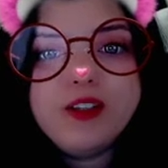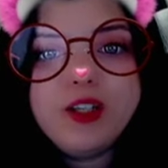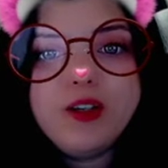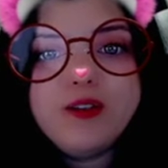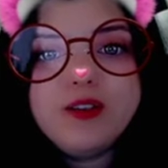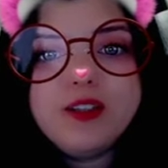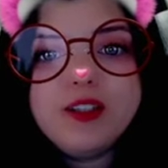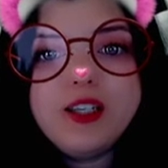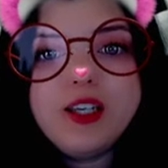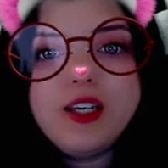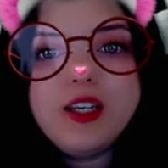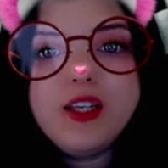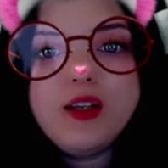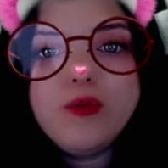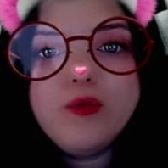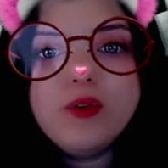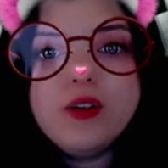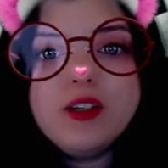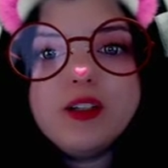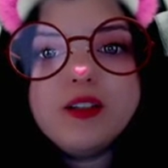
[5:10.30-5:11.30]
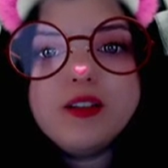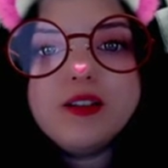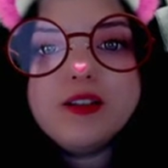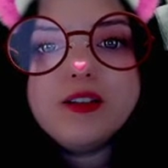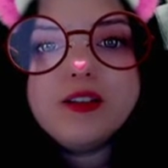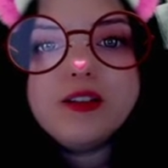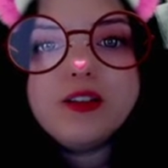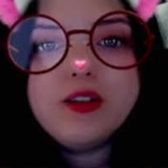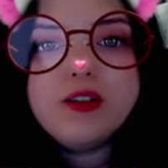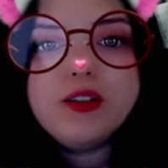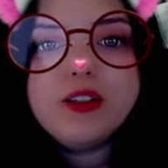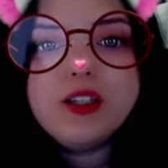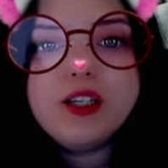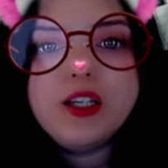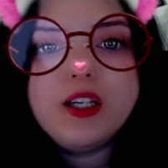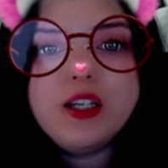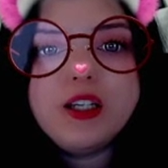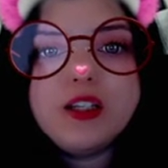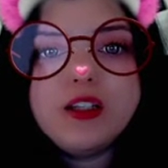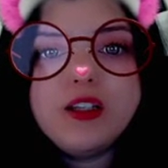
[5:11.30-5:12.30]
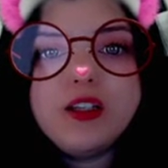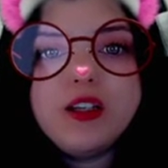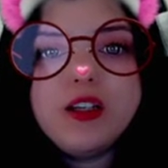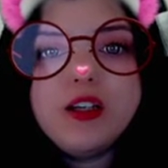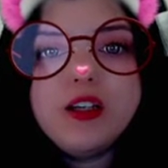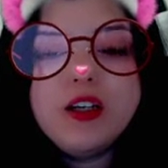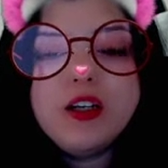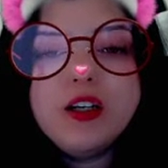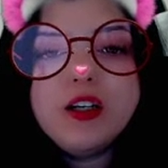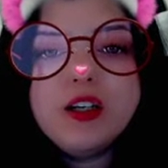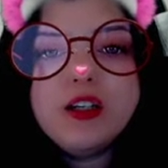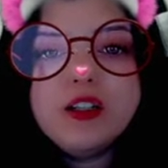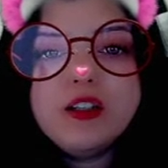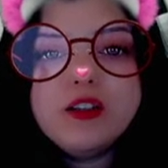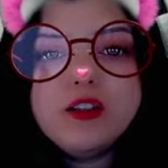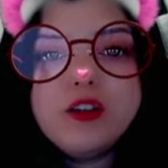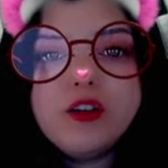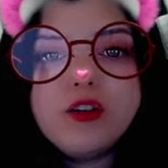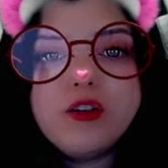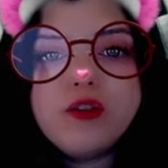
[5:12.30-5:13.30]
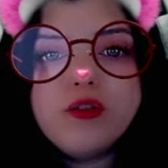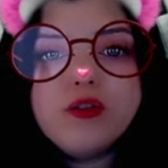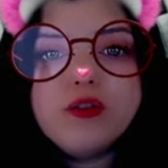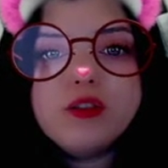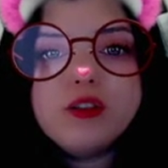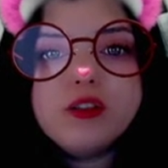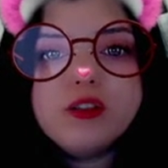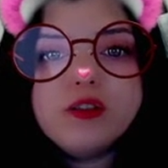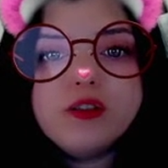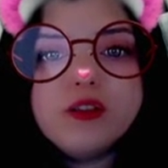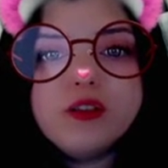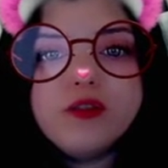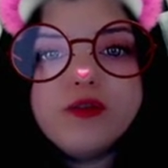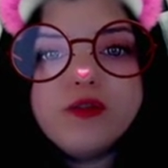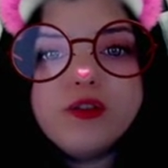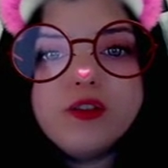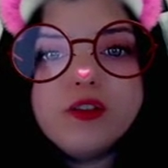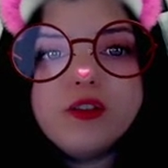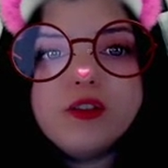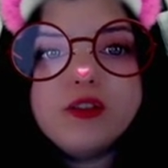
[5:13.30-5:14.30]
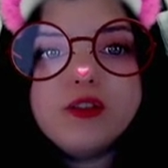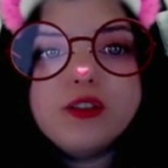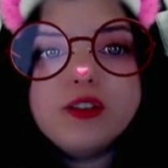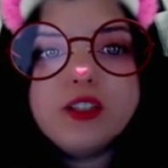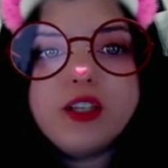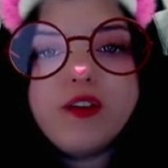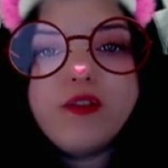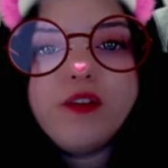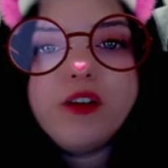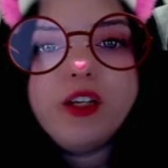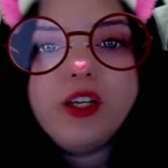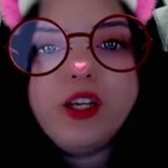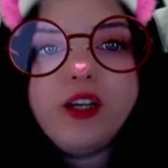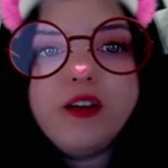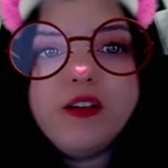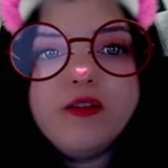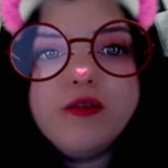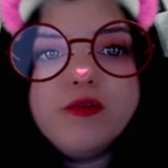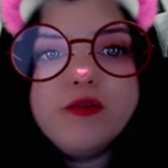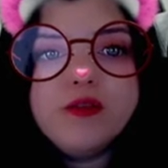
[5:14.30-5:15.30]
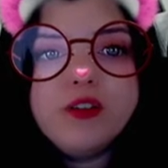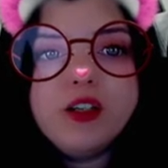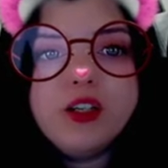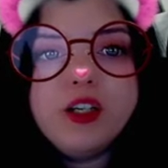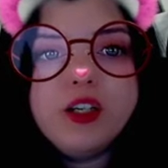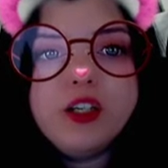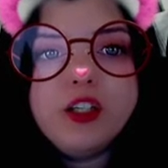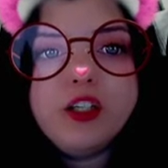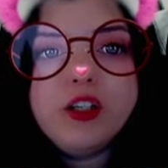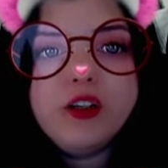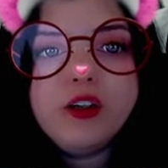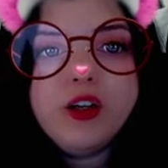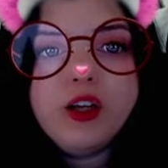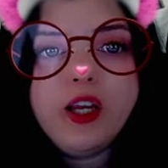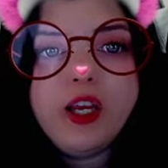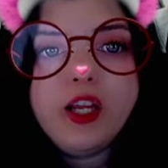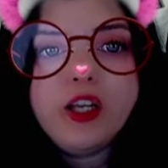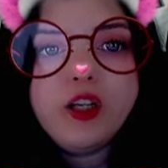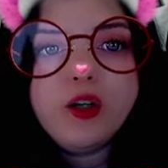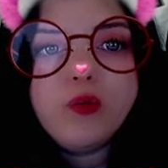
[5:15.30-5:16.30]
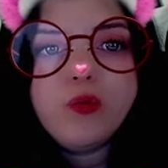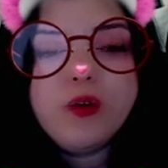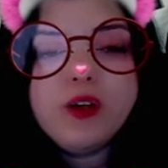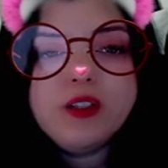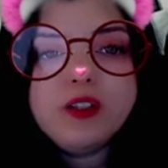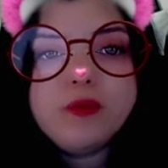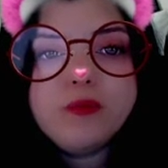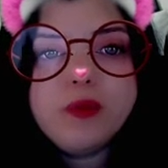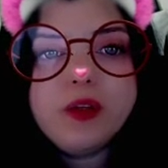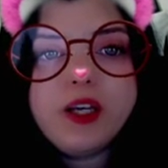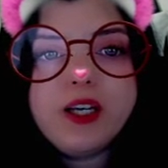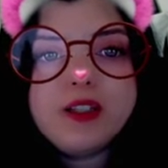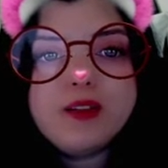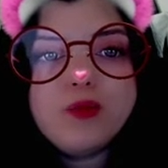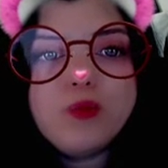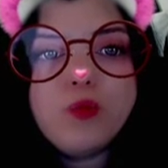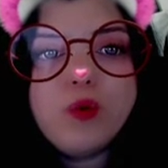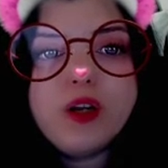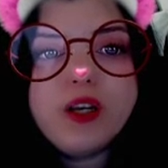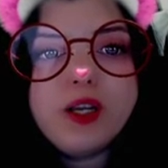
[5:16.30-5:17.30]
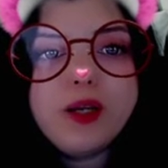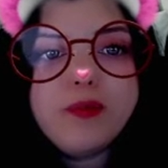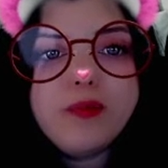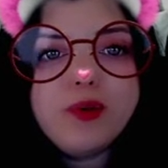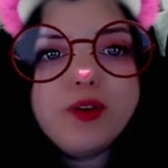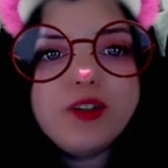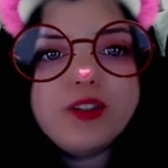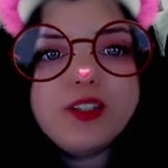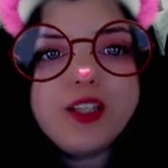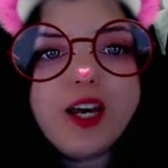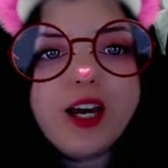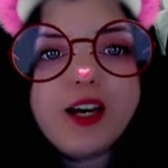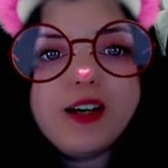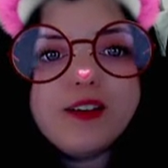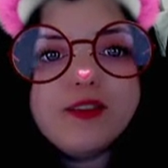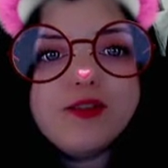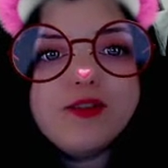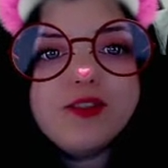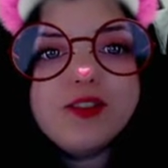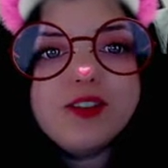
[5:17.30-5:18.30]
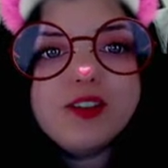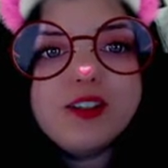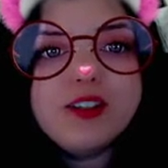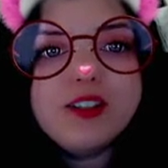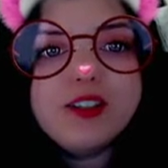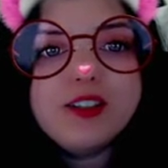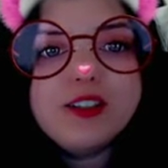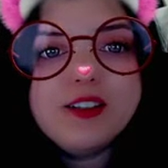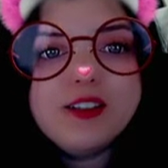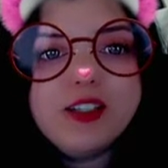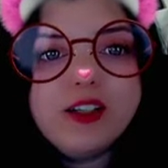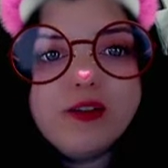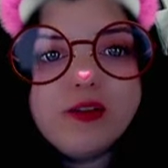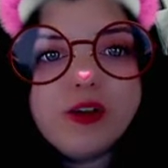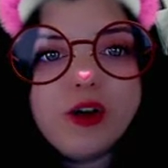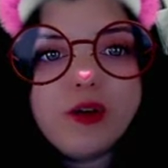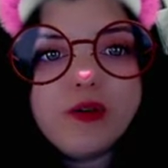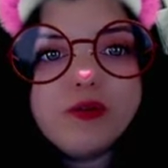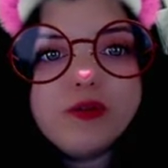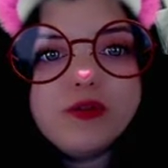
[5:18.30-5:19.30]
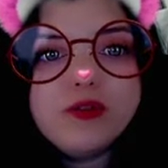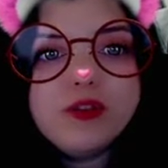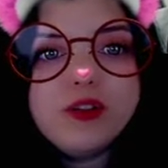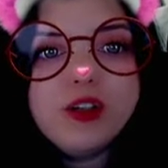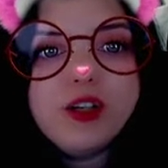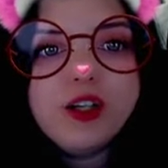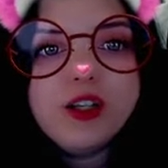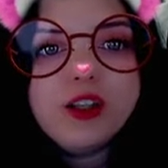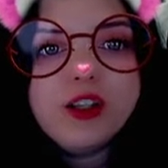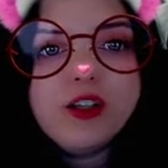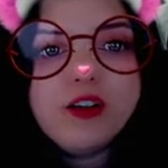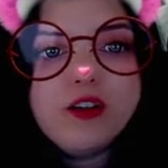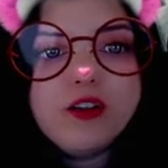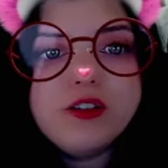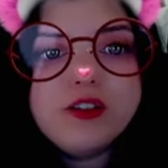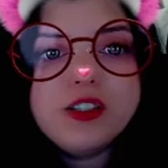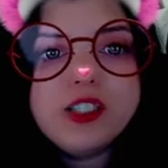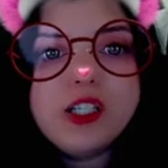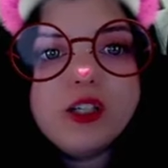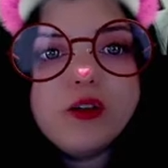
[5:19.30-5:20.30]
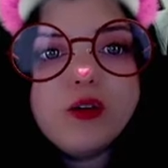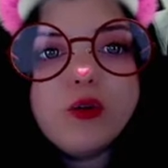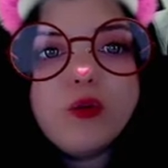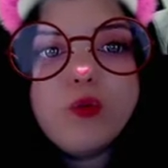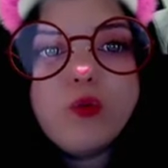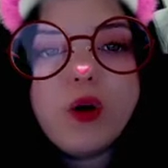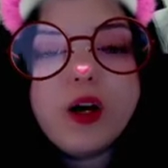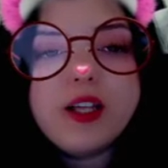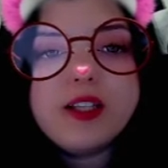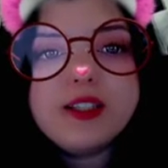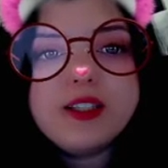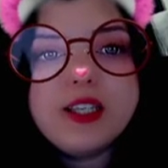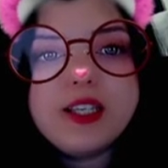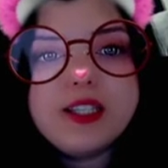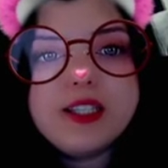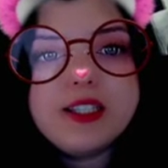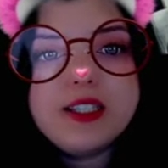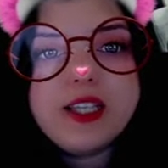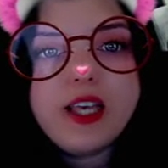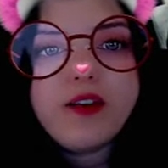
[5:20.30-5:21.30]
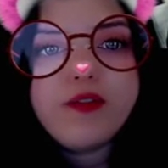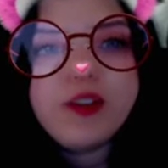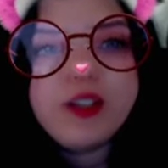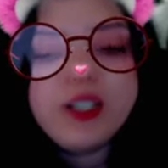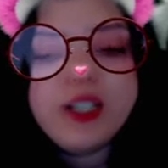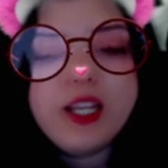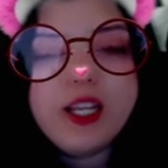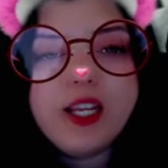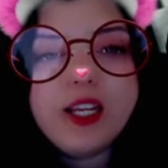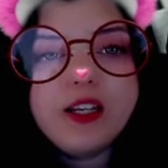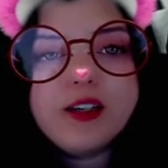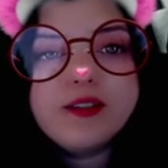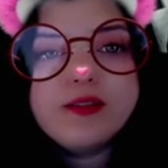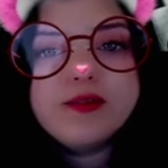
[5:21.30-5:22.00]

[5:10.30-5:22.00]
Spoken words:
Do you see any ones? Do you see any circles for 70? In your ones place, what number is that? 0. There are 0 ones in 70.